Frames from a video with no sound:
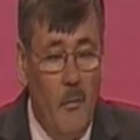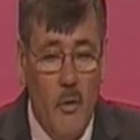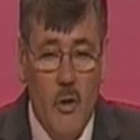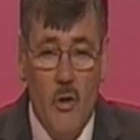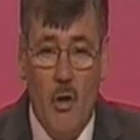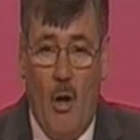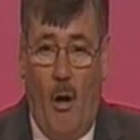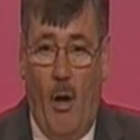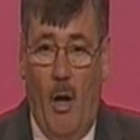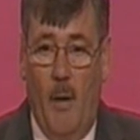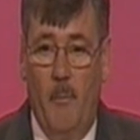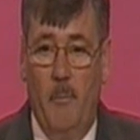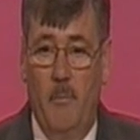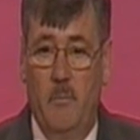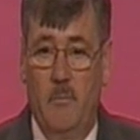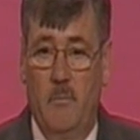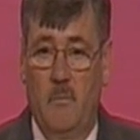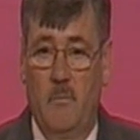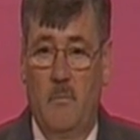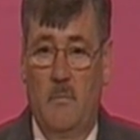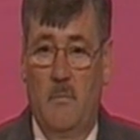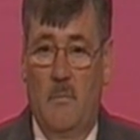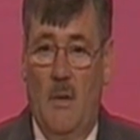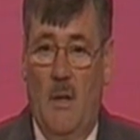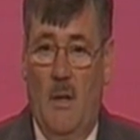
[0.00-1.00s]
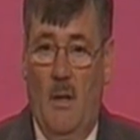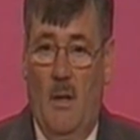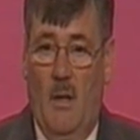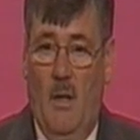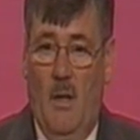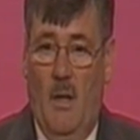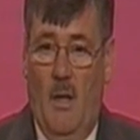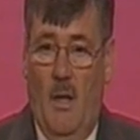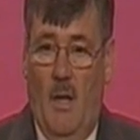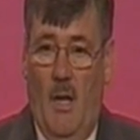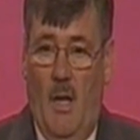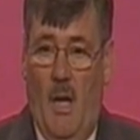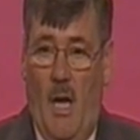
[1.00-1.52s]
Over time,
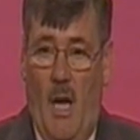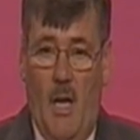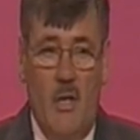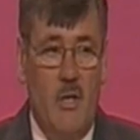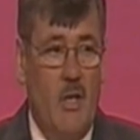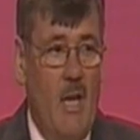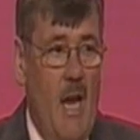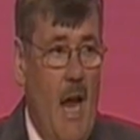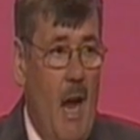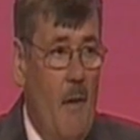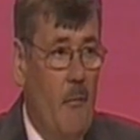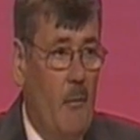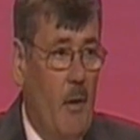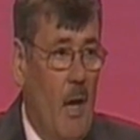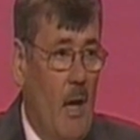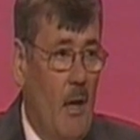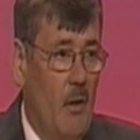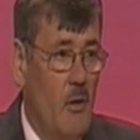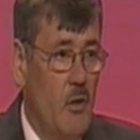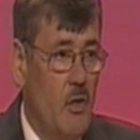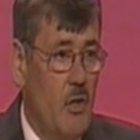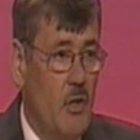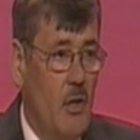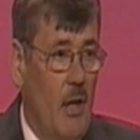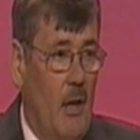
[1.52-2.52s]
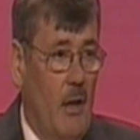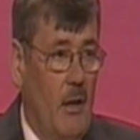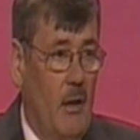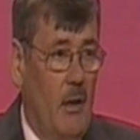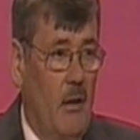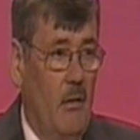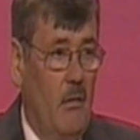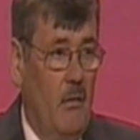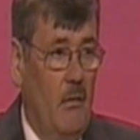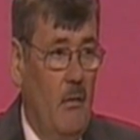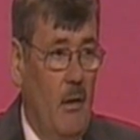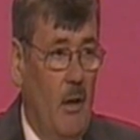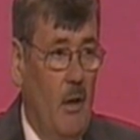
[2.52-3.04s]
as the Afghans
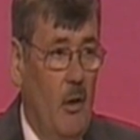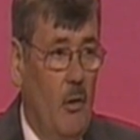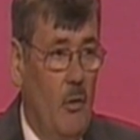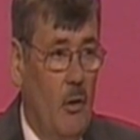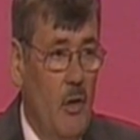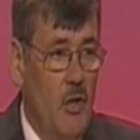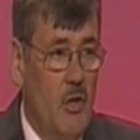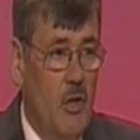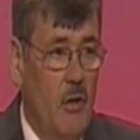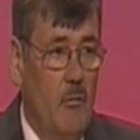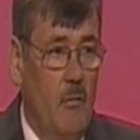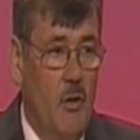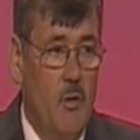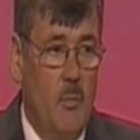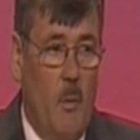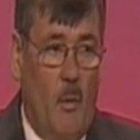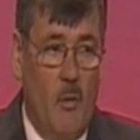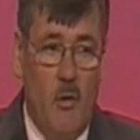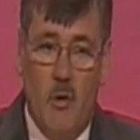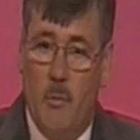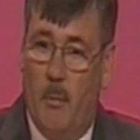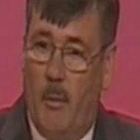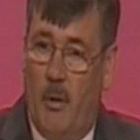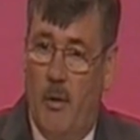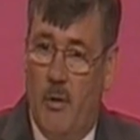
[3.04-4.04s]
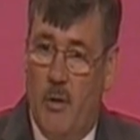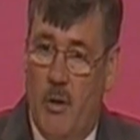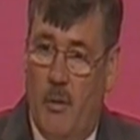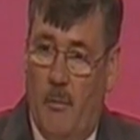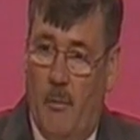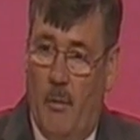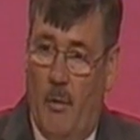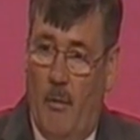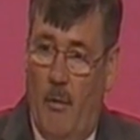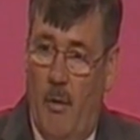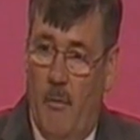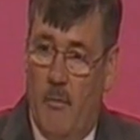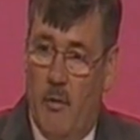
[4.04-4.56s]
take increasing
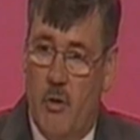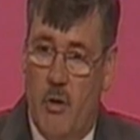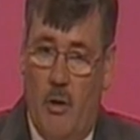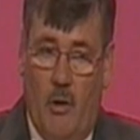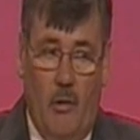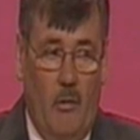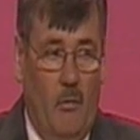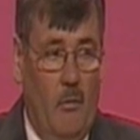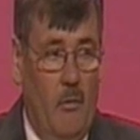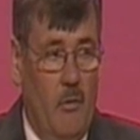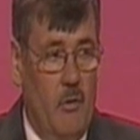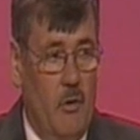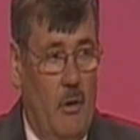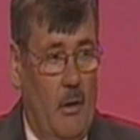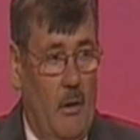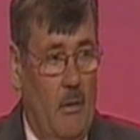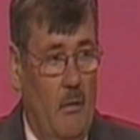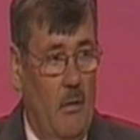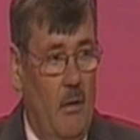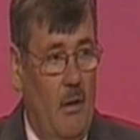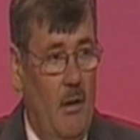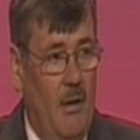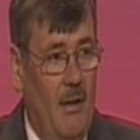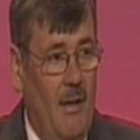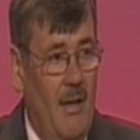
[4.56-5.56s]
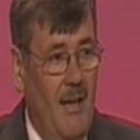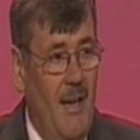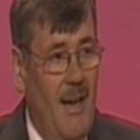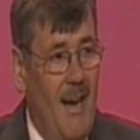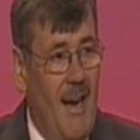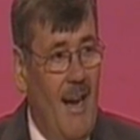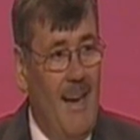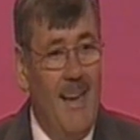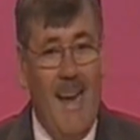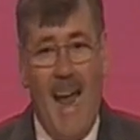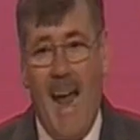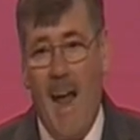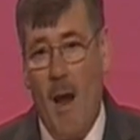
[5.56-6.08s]
responsibility for their own security
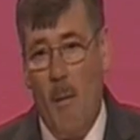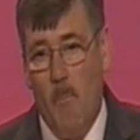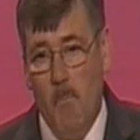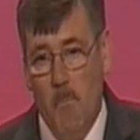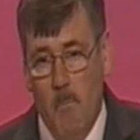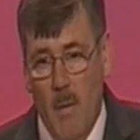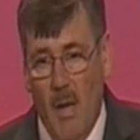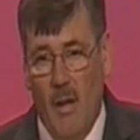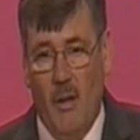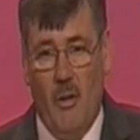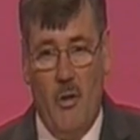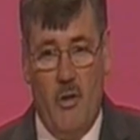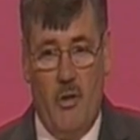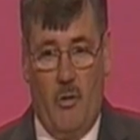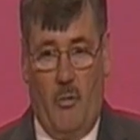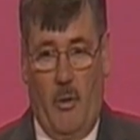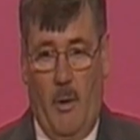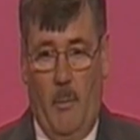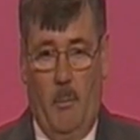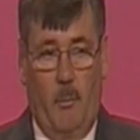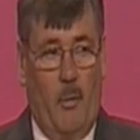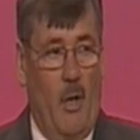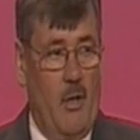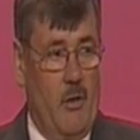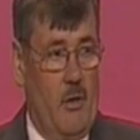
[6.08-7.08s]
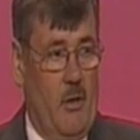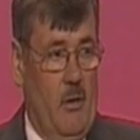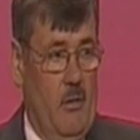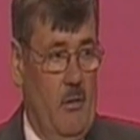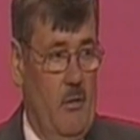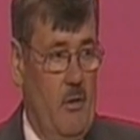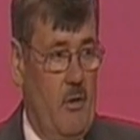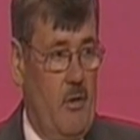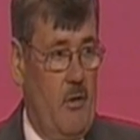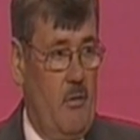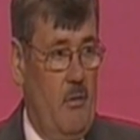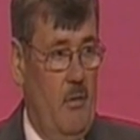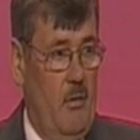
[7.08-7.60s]
and our military
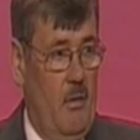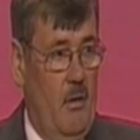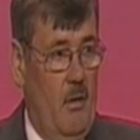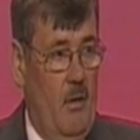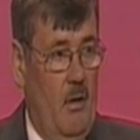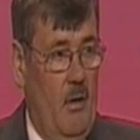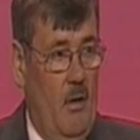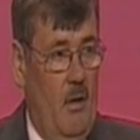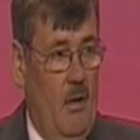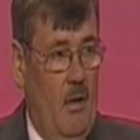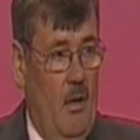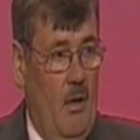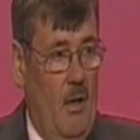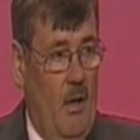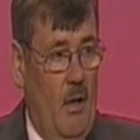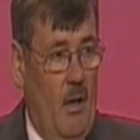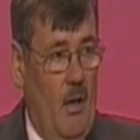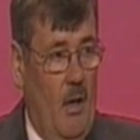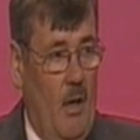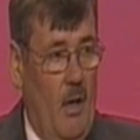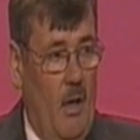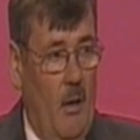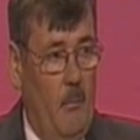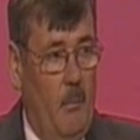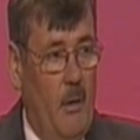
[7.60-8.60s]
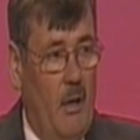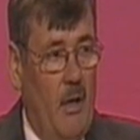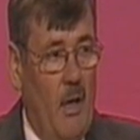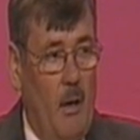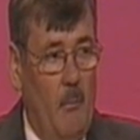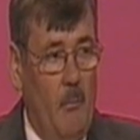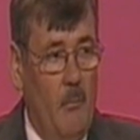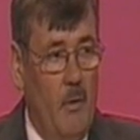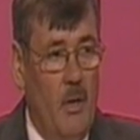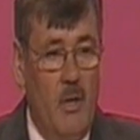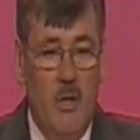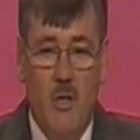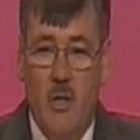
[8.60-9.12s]
presence
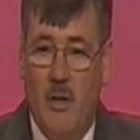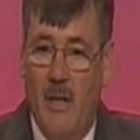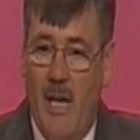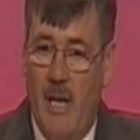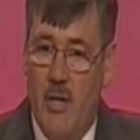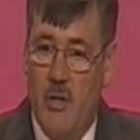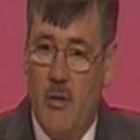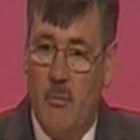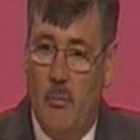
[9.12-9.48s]
is